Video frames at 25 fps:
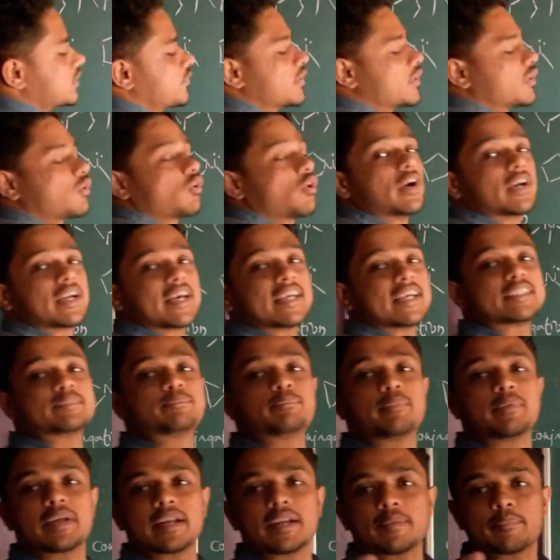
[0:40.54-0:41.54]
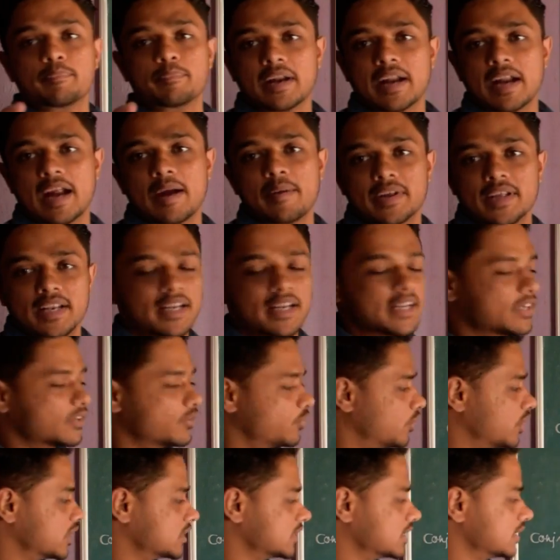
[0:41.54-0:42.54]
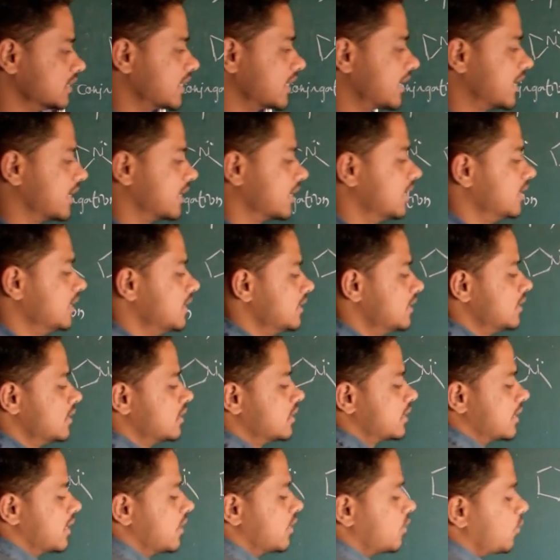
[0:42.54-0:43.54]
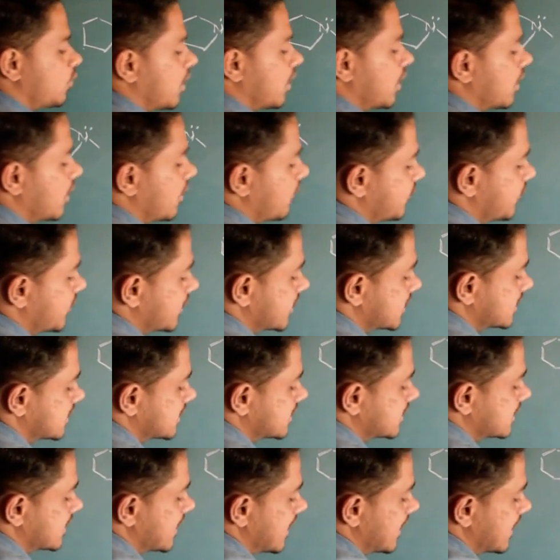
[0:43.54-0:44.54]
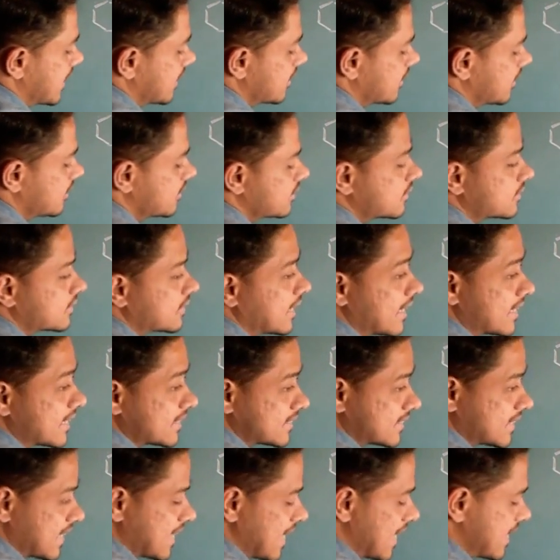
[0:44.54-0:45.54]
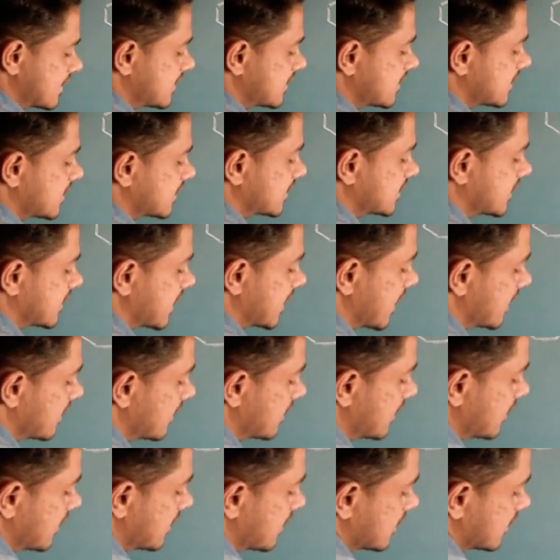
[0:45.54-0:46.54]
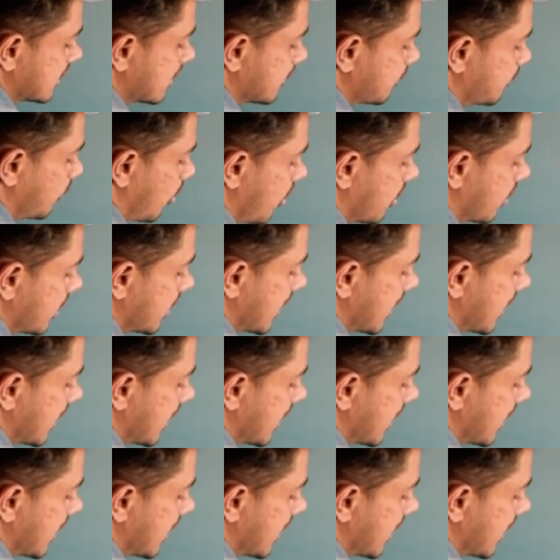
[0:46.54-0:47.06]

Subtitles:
we call it as pyramidal inversion. Right. In one of its state, that is transition state, the bond